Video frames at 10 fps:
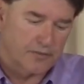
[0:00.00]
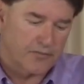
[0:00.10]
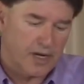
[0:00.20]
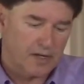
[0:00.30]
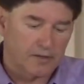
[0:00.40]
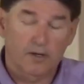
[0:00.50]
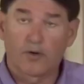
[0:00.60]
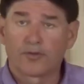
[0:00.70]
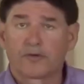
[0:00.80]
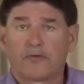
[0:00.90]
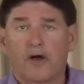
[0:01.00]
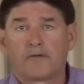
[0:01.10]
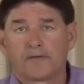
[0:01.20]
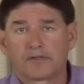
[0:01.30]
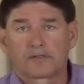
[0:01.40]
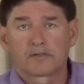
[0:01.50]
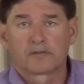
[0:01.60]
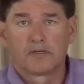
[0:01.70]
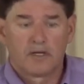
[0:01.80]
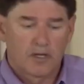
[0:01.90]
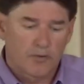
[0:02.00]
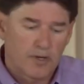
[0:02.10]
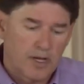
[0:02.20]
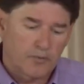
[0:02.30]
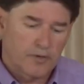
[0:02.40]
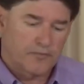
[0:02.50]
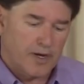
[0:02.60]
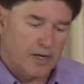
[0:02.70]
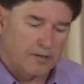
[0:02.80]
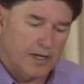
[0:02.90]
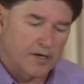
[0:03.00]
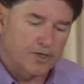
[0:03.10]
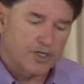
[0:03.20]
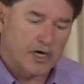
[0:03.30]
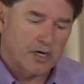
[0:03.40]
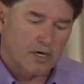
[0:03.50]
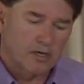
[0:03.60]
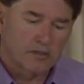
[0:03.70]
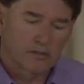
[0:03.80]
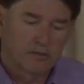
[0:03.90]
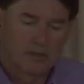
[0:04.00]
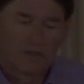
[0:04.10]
We filed our oath of office. And we filed our charter.